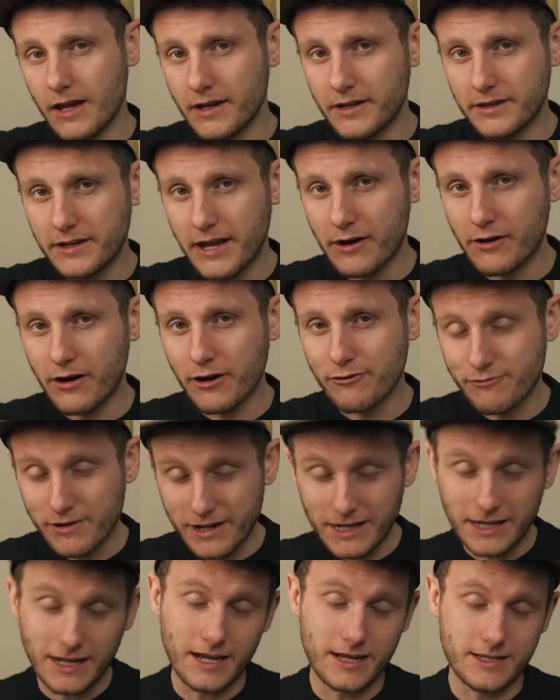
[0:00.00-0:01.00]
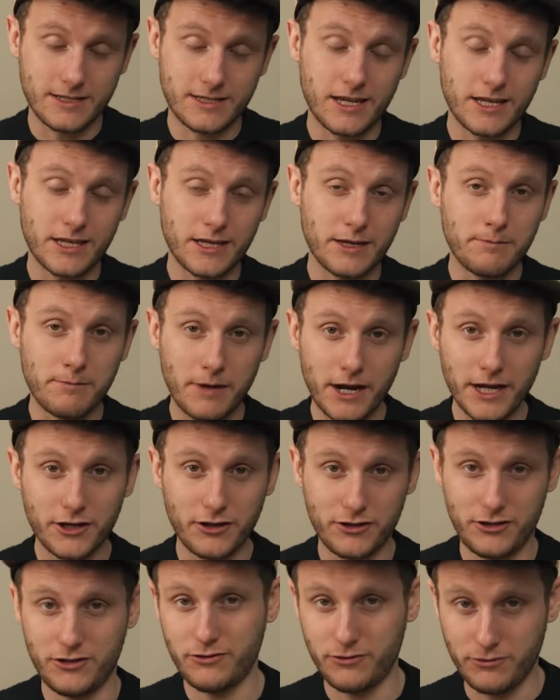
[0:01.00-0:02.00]
Now I realize you might
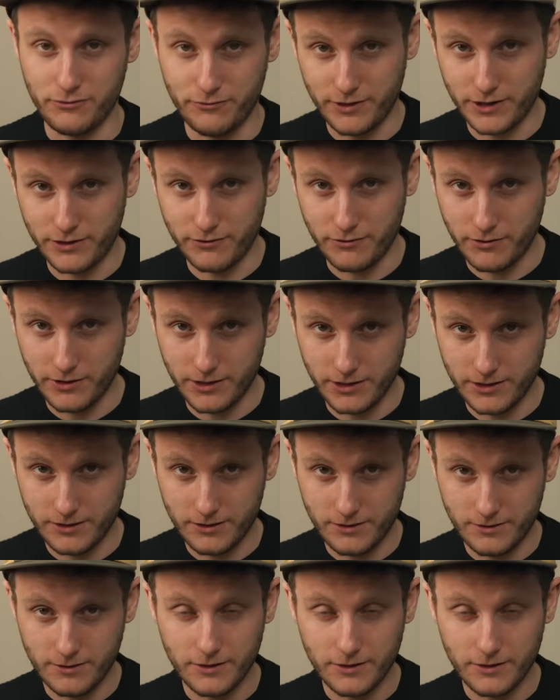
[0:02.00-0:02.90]
not know who Rich Roll is,